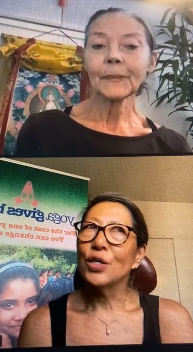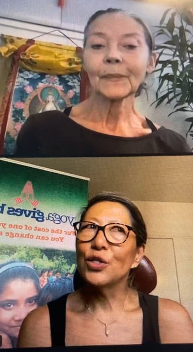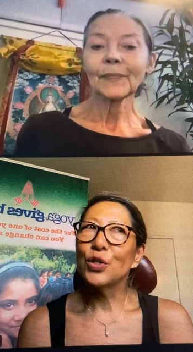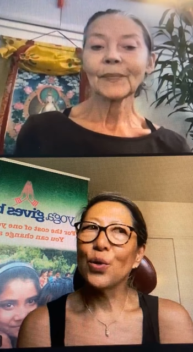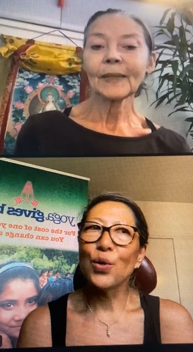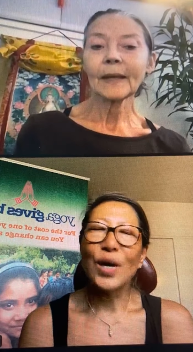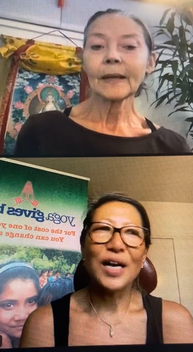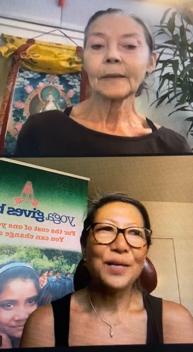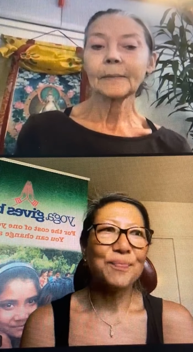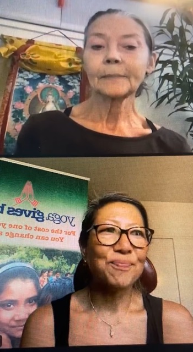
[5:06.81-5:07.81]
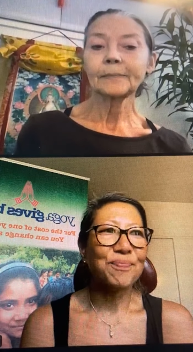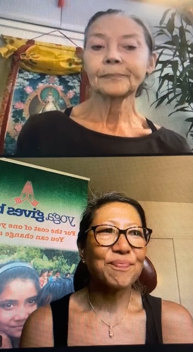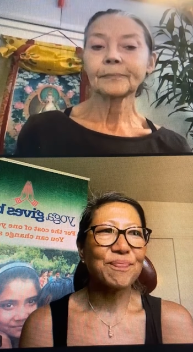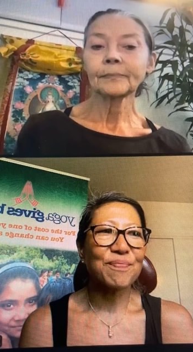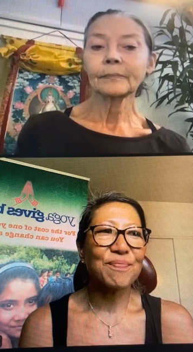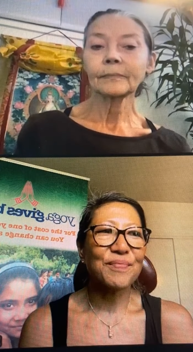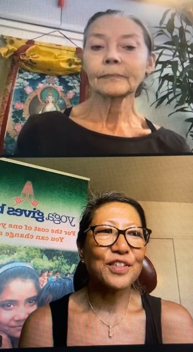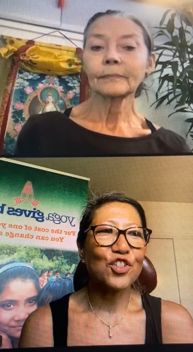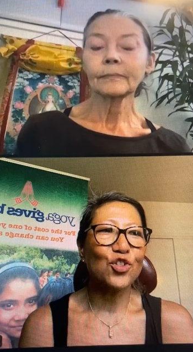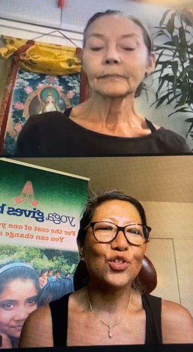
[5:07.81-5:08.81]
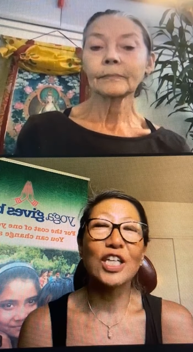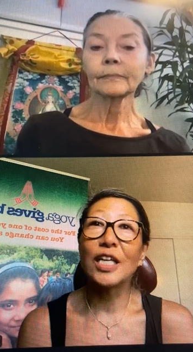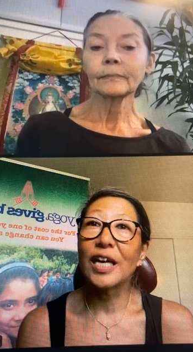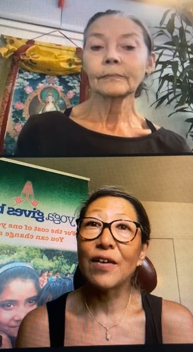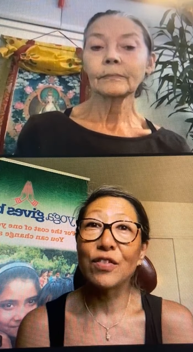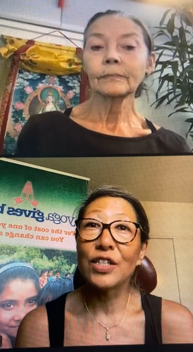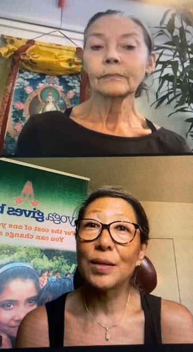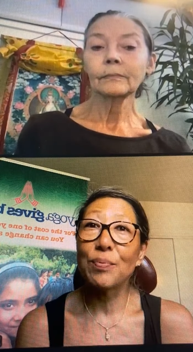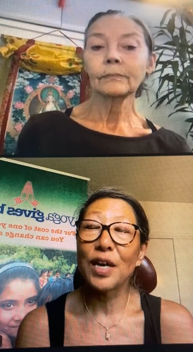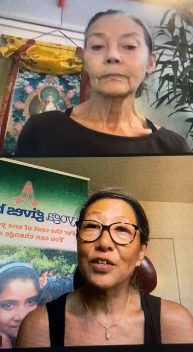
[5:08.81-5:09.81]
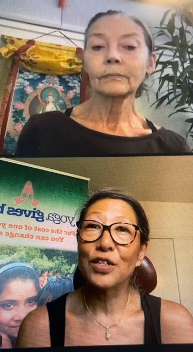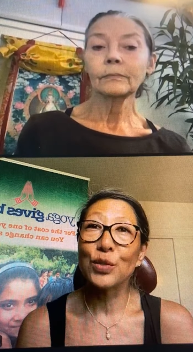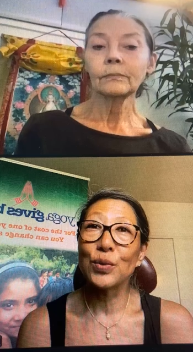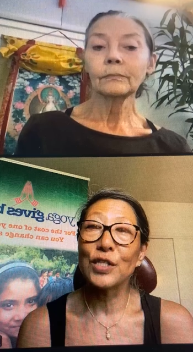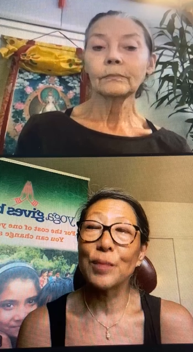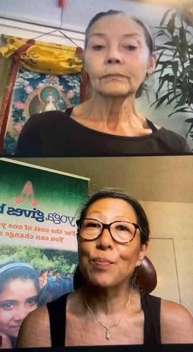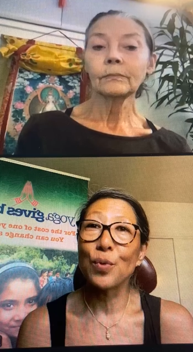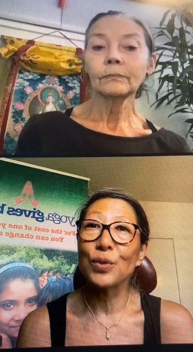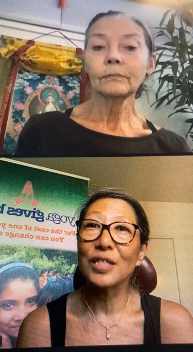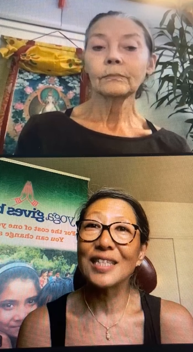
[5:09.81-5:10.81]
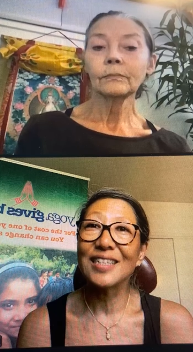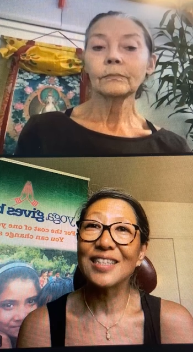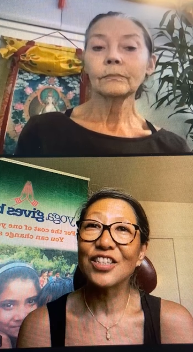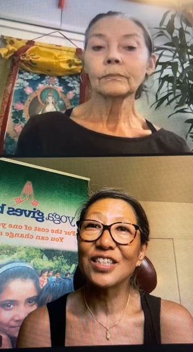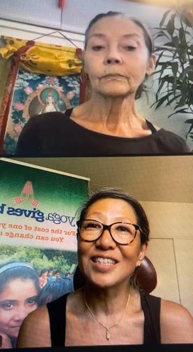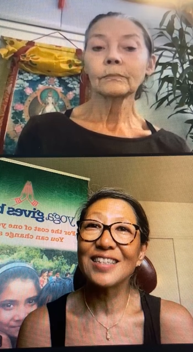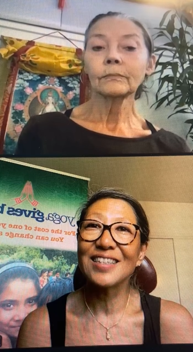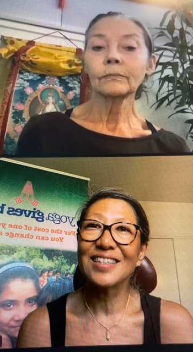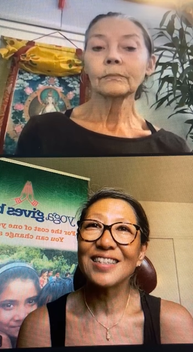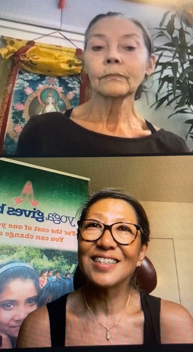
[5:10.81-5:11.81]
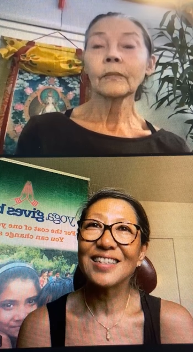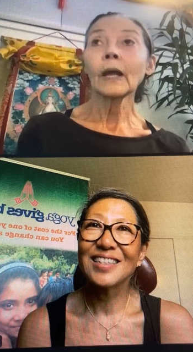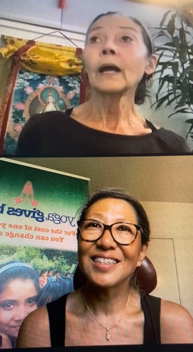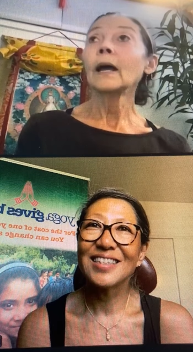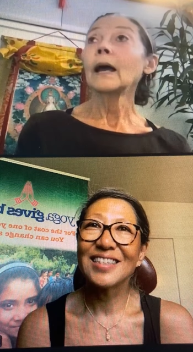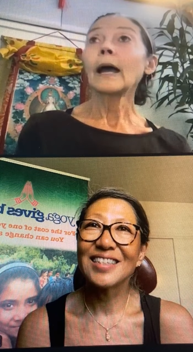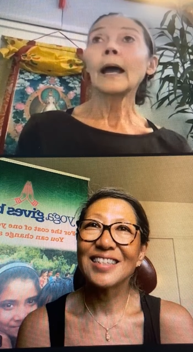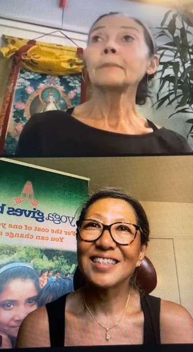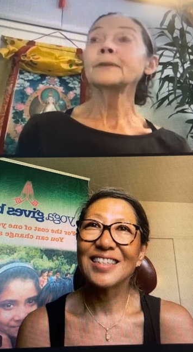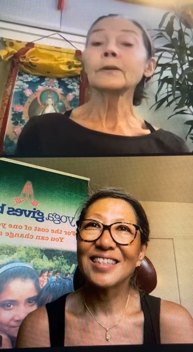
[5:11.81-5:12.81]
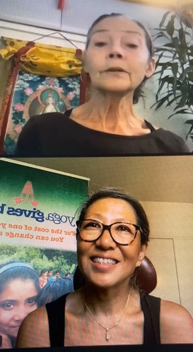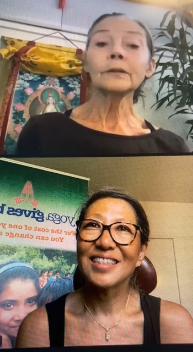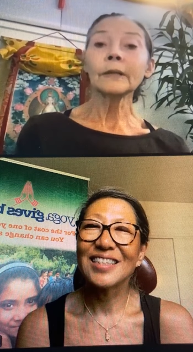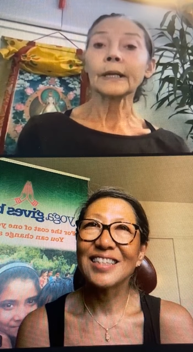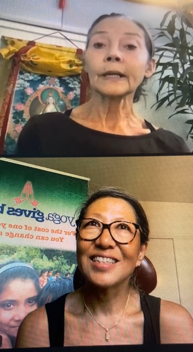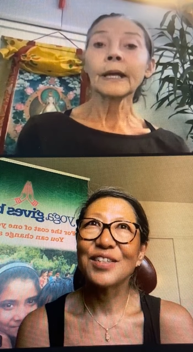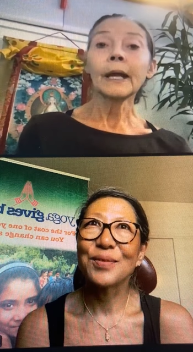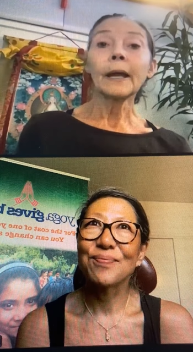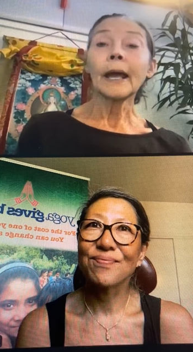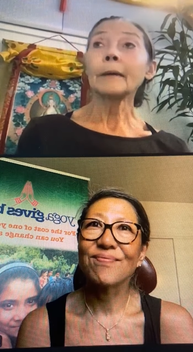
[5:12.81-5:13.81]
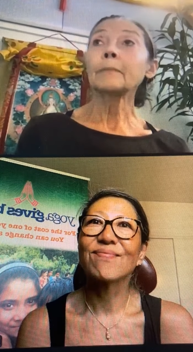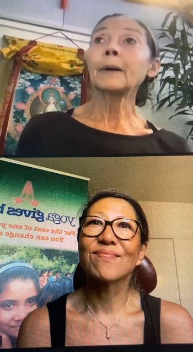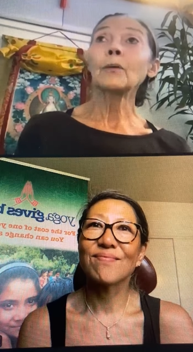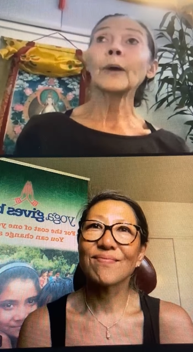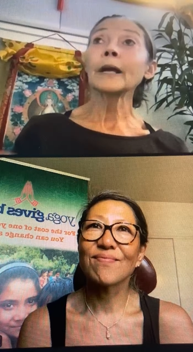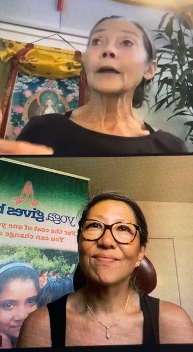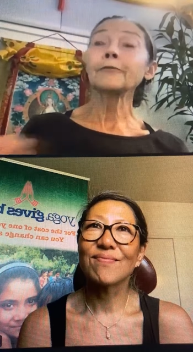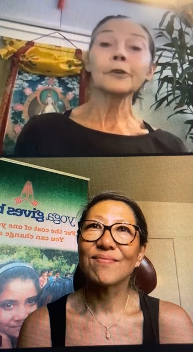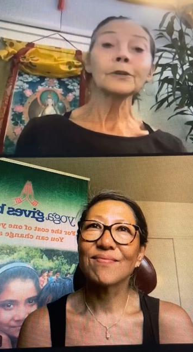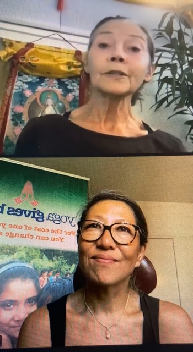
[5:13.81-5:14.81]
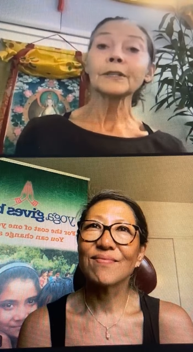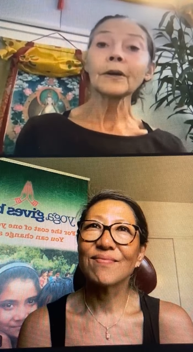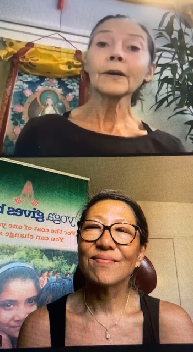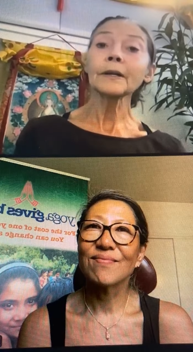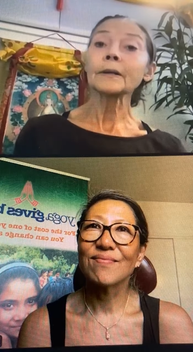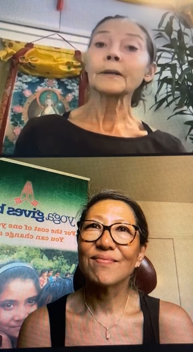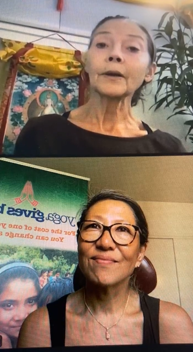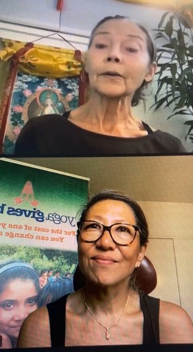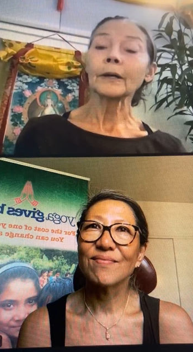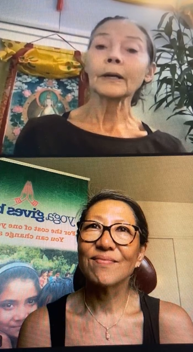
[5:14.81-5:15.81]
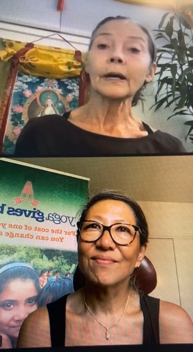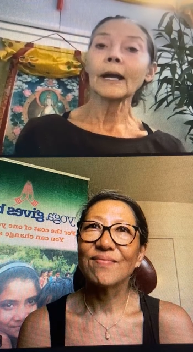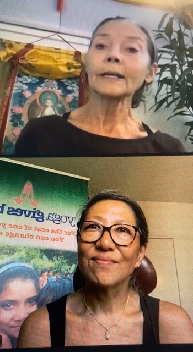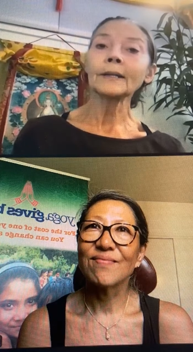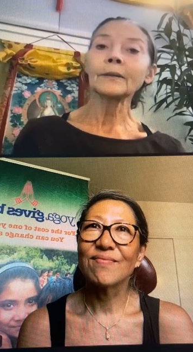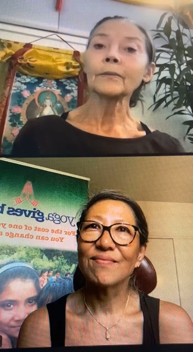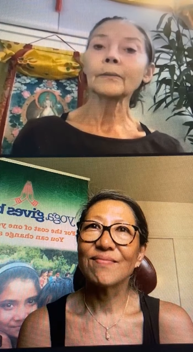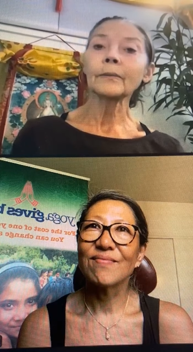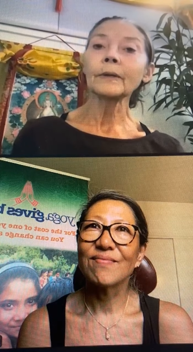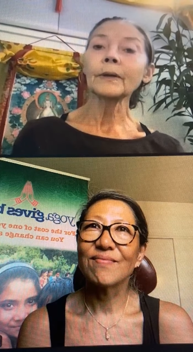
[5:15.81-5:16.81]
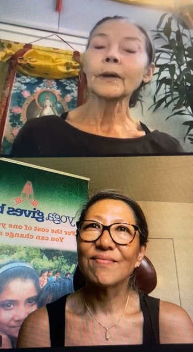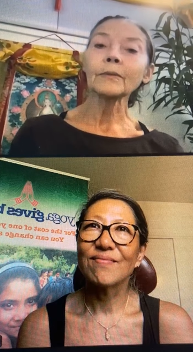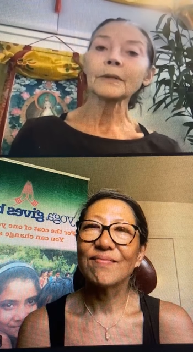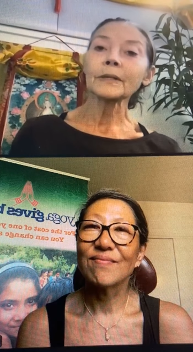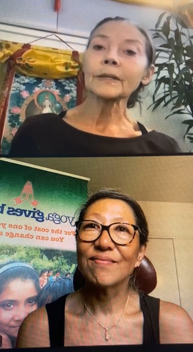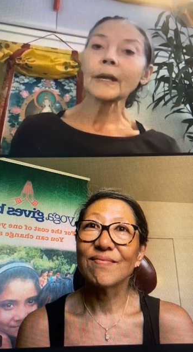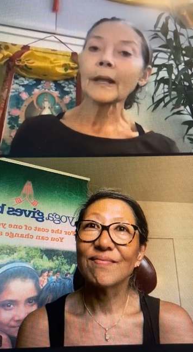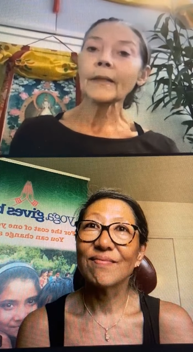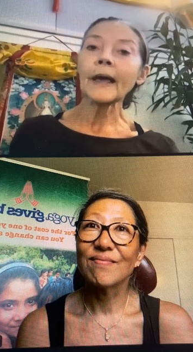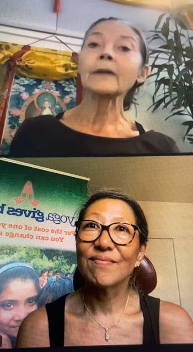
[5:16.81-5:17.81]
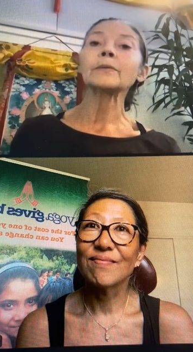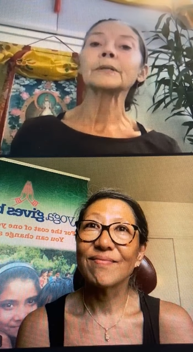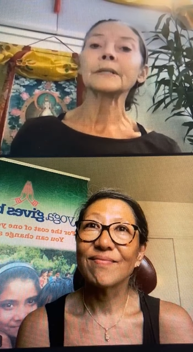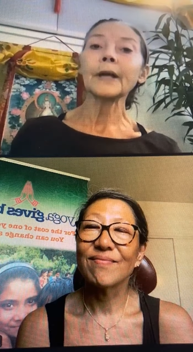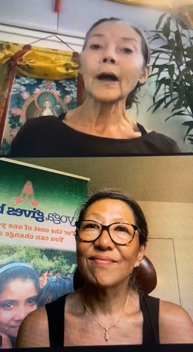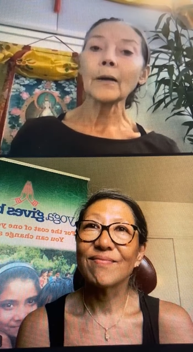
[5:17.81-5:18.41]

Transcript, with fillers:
Speaker 1: So, um, do you think everyday practice was important initially?
Speaker 2: Absolutely and but when I first started yoga, I didn't, you know, I was that was